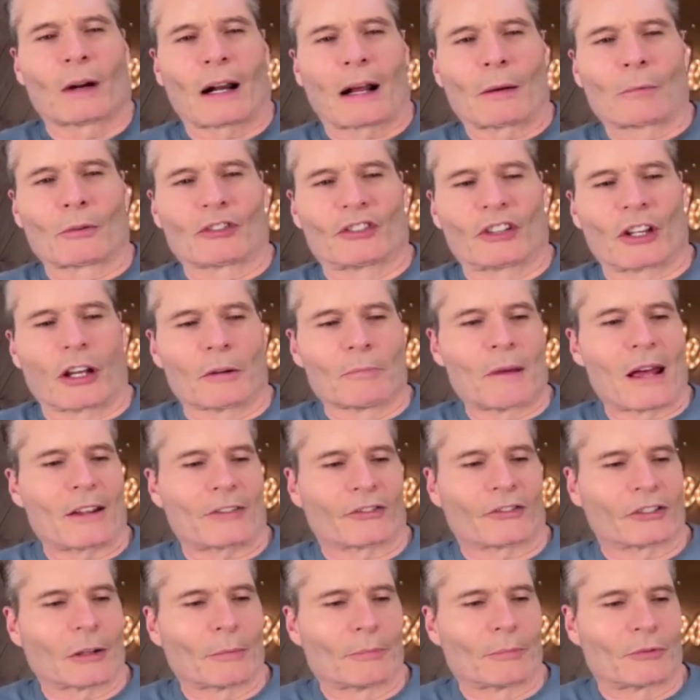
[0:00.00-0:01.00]
I was the
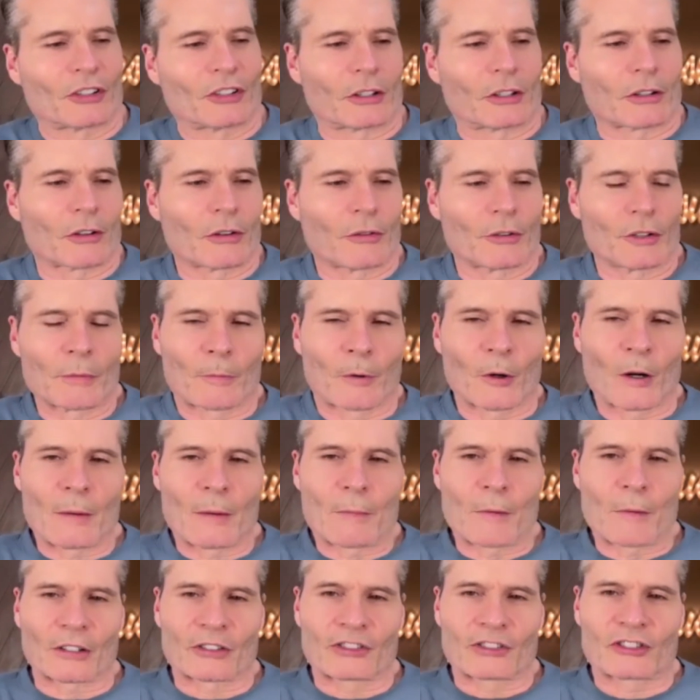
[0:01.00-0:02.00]
unmasked Sub Zero, you pretty
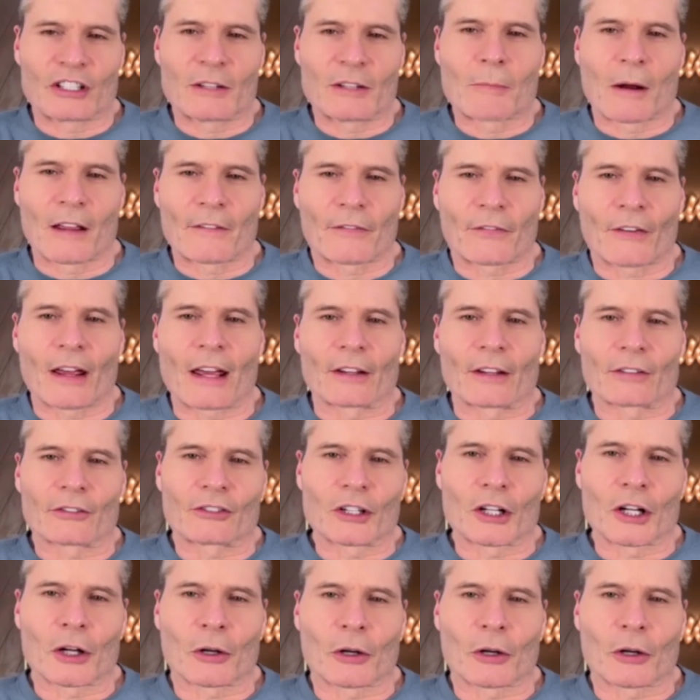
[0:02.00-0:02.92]
much see my face.